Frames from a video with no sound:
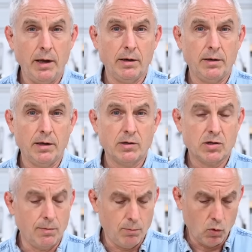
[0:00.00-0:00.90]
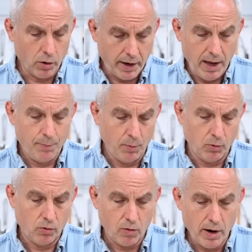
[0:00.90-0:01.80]
and get some more
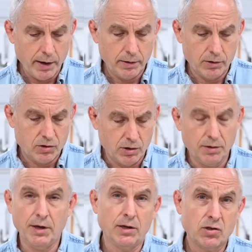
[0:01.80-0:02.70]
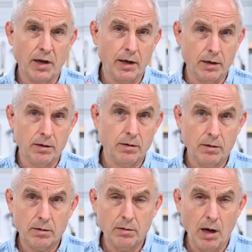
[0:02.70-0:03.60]
capable grinders than this, and in
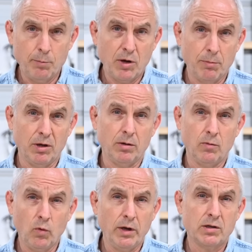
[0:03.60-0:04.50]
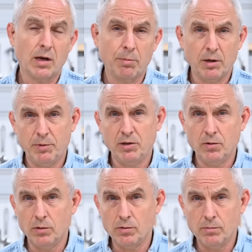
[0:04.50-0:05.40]
upcoming weeks, I'm gonna be
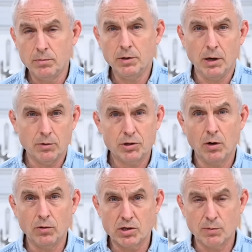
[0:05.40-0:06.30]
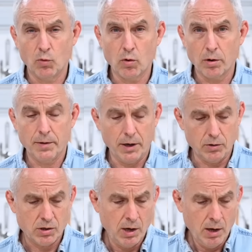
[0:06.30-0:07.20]
doing, you know, showing some more of
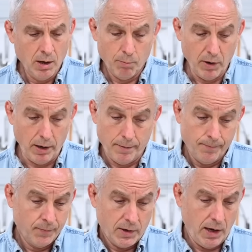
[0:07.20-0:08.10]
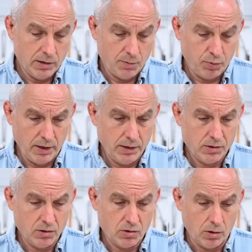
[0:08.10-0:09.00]
those. But as a place
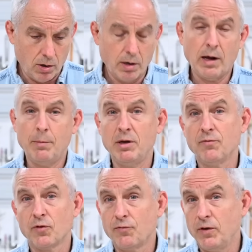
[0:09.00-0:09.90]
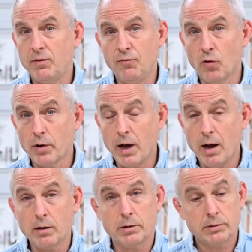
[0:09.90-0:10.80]
to start, I mean, for
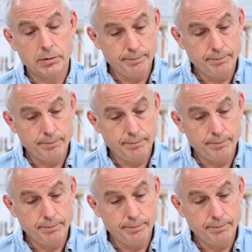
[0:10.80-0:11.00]
$54,